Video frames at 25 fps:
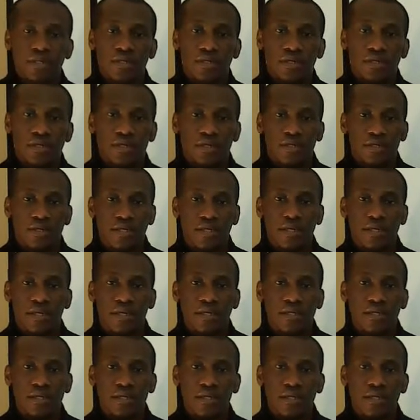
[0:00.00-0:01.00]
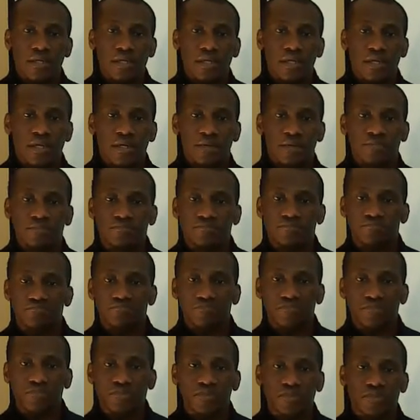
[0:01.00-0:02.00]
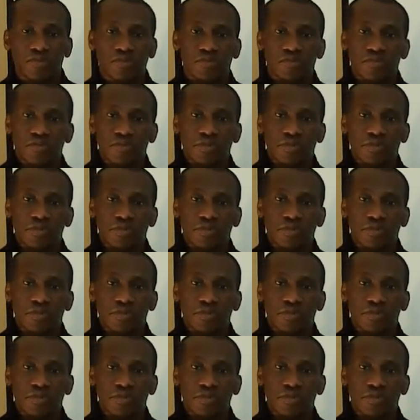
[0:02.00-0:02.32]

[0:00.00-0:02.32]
Okay, so